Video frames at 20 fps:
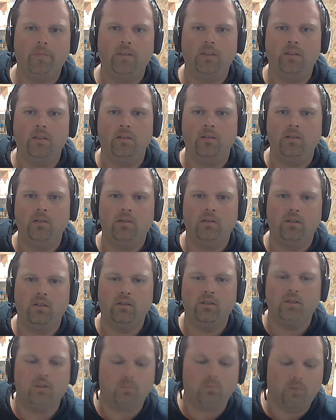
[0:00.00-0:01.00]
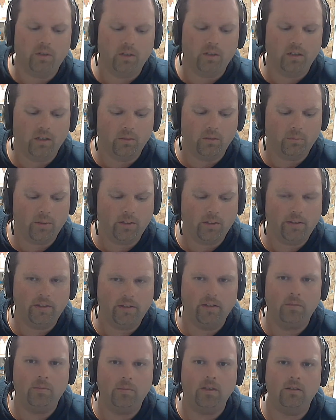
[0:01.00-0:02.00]
to just bring it up. But I
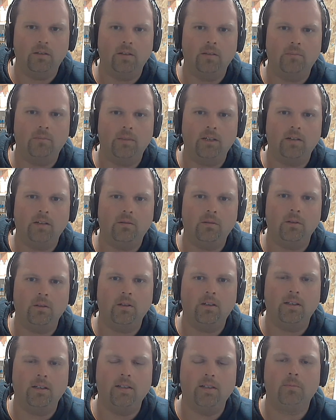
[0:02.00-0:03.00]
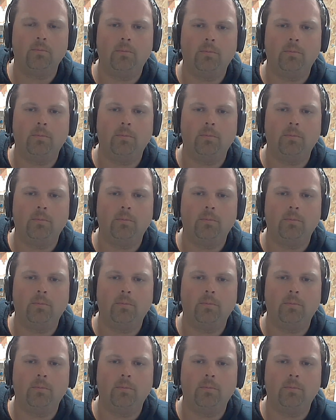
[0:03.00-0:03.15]
think it'd make a really nice